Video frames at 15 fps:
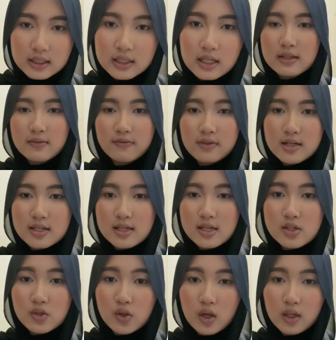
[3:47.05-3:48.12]
The first is
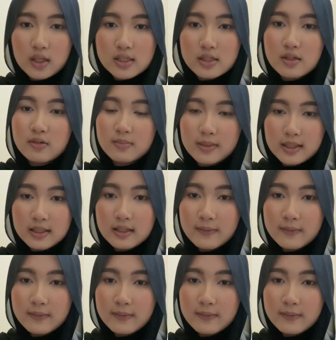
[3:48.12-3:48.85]
goal achievement.